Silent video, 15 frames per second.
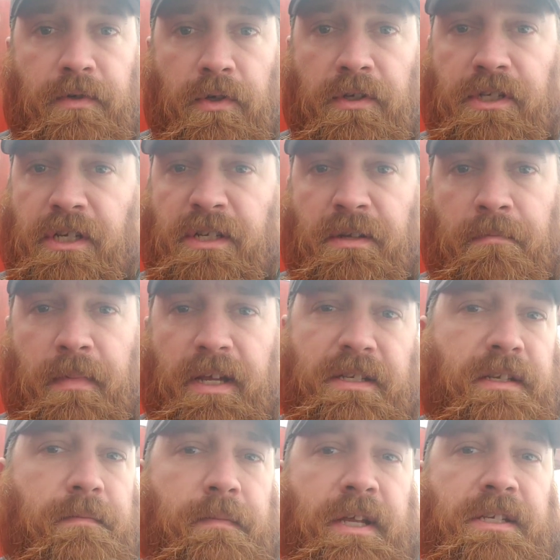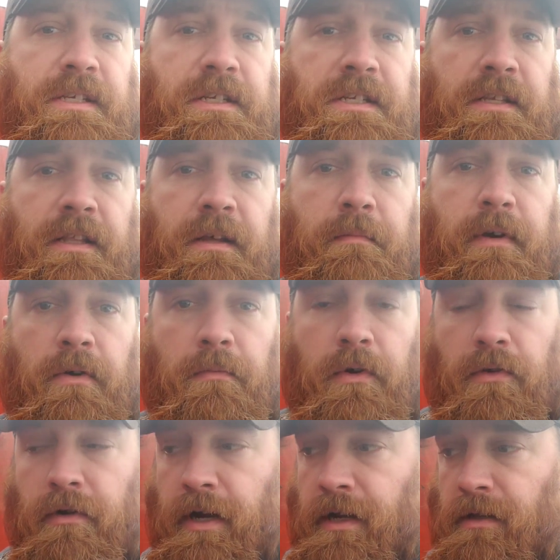So it's just in basically it's in limpo
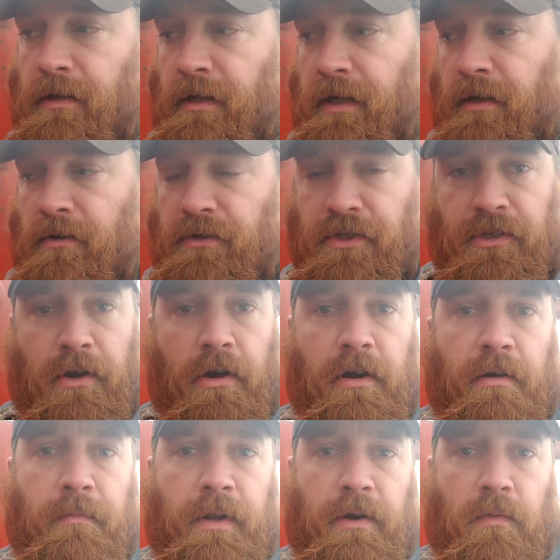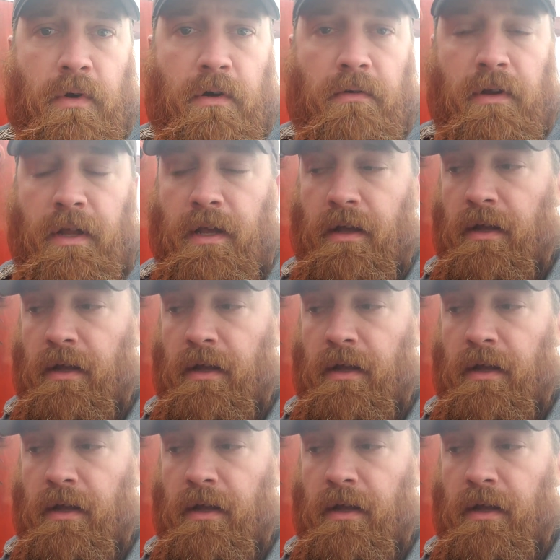mode, right? Like it'll start, but it won't.